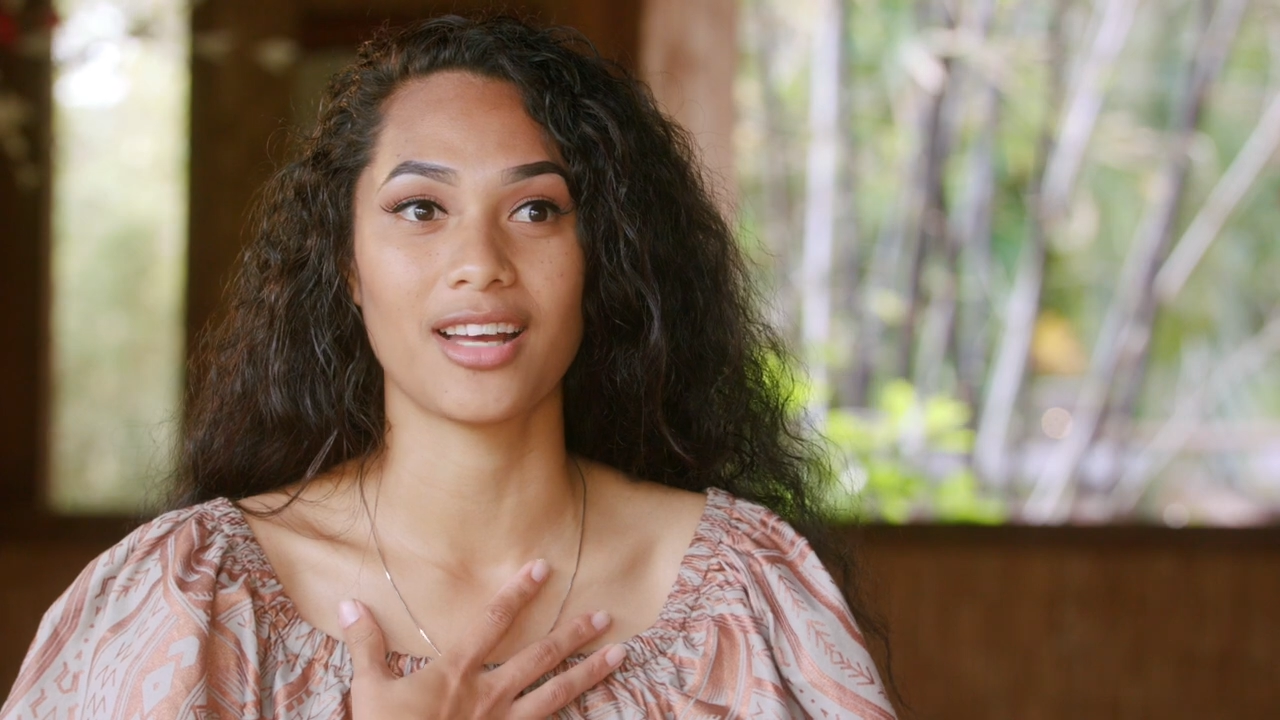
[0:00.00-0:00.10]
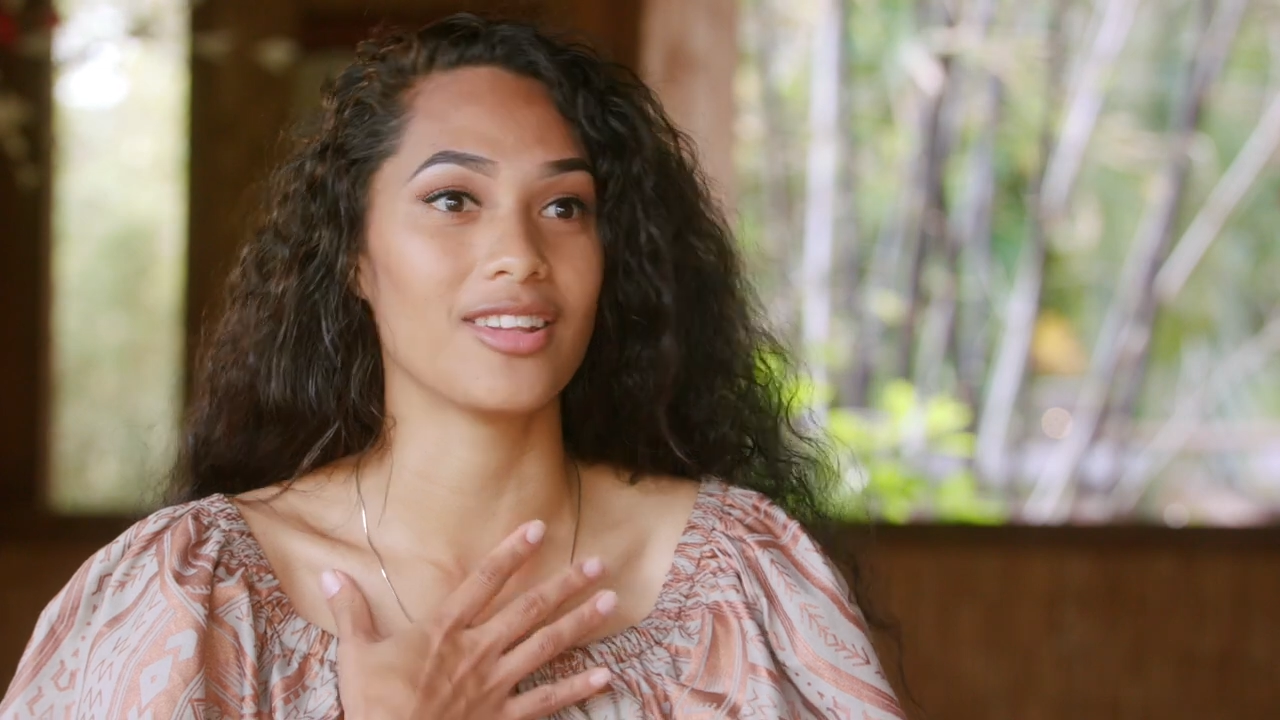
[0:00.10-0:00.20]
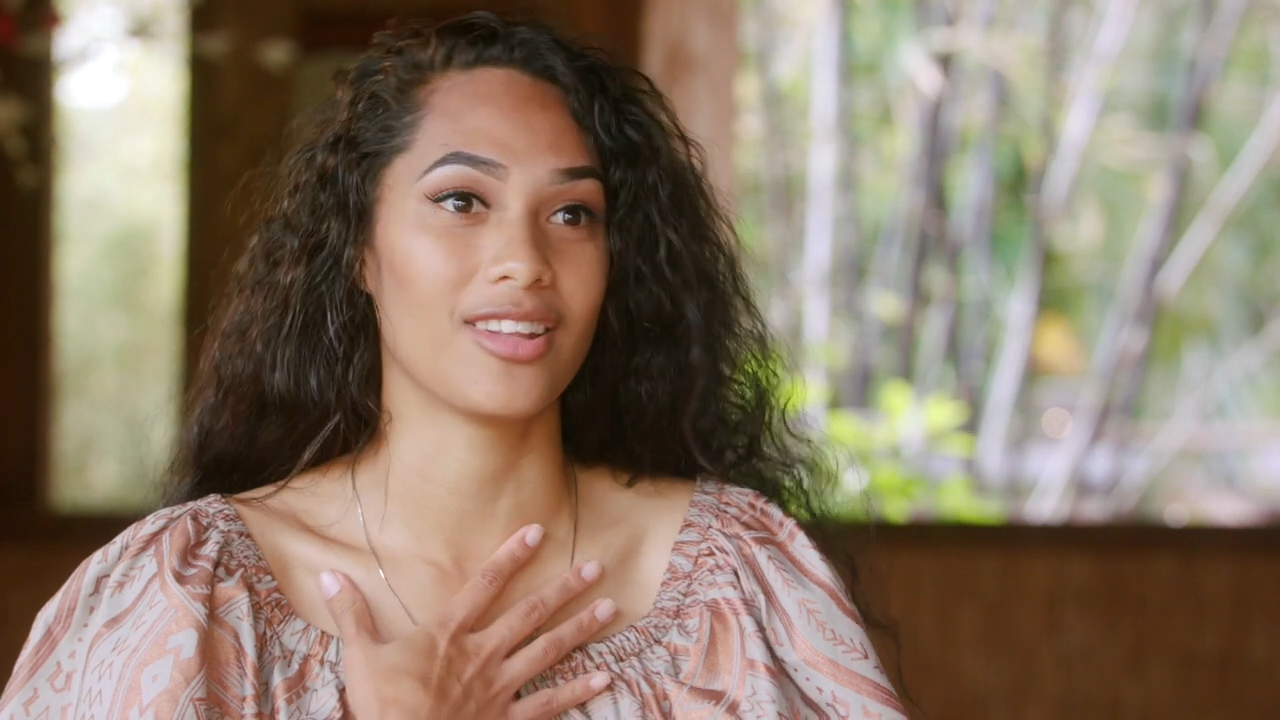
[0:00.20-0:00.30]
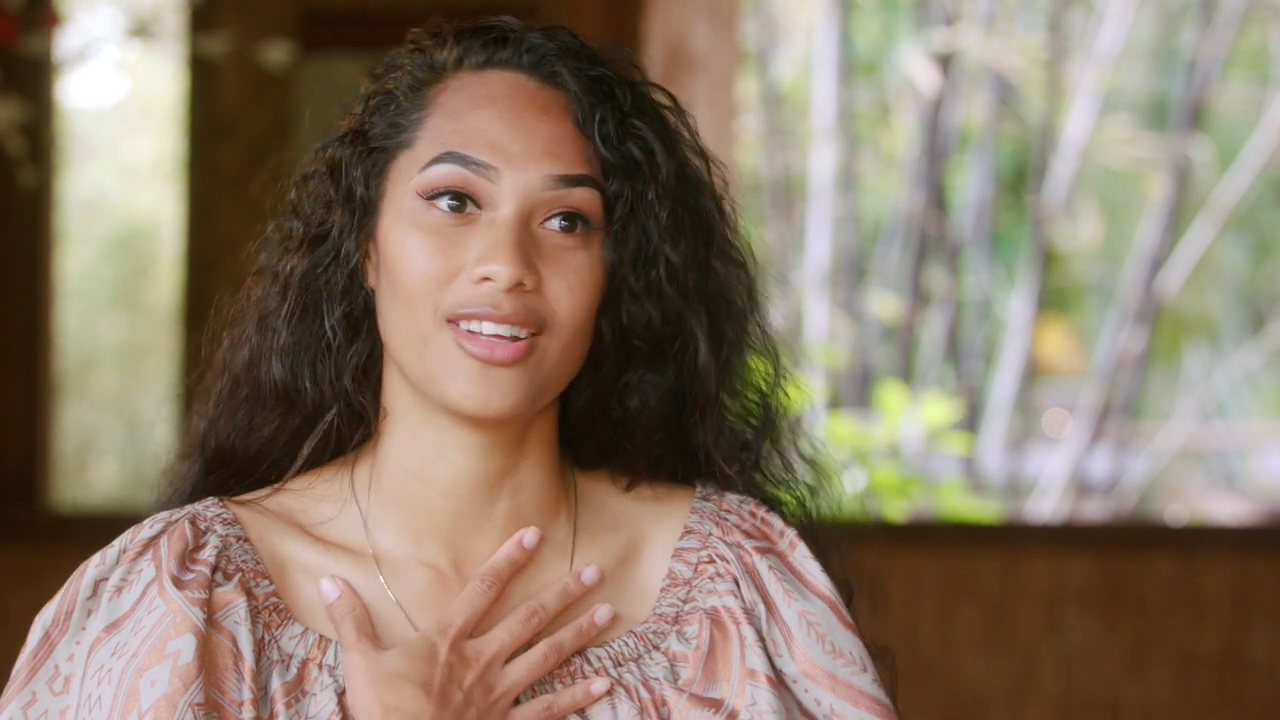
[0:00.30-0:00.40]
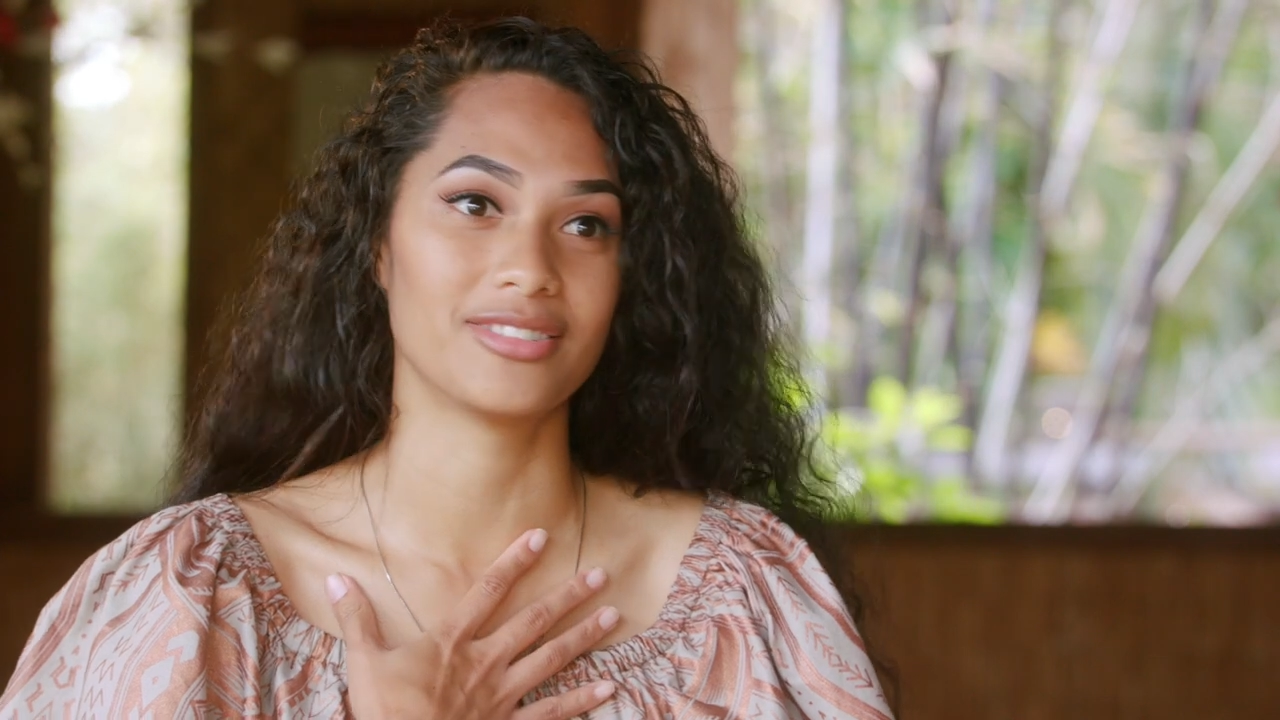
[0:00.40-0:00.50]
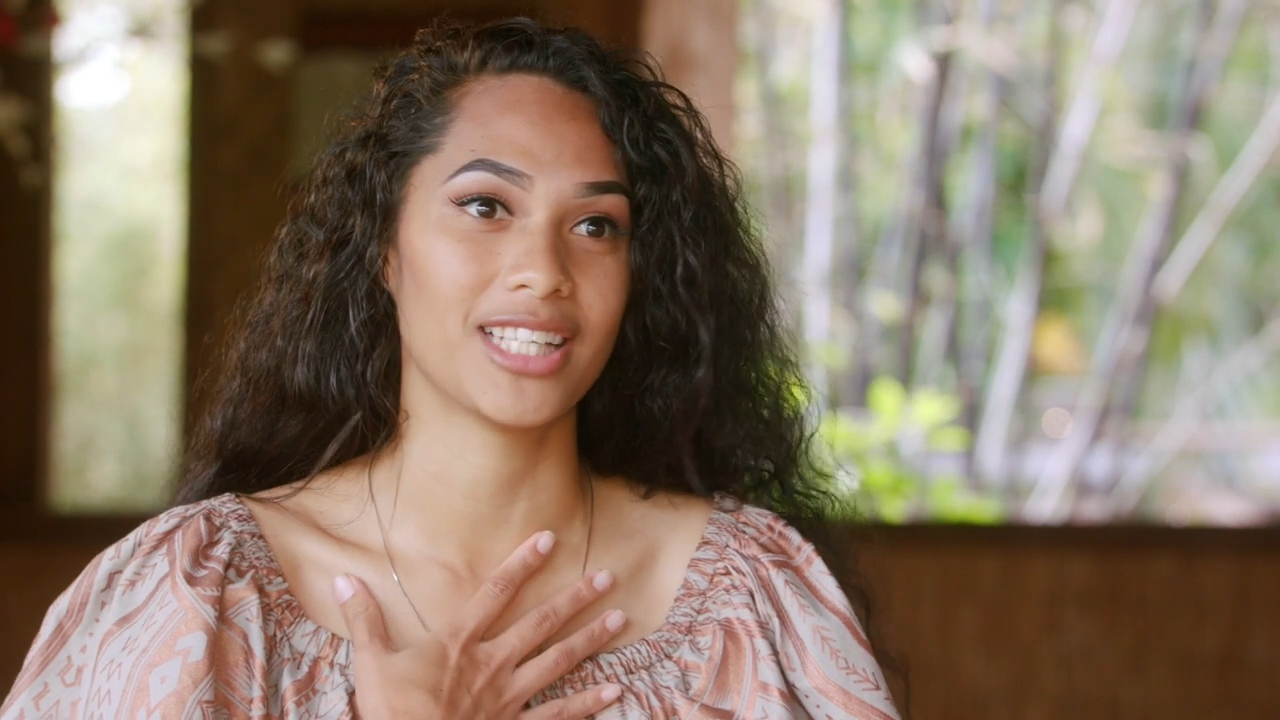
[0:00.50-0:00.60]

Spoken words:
I love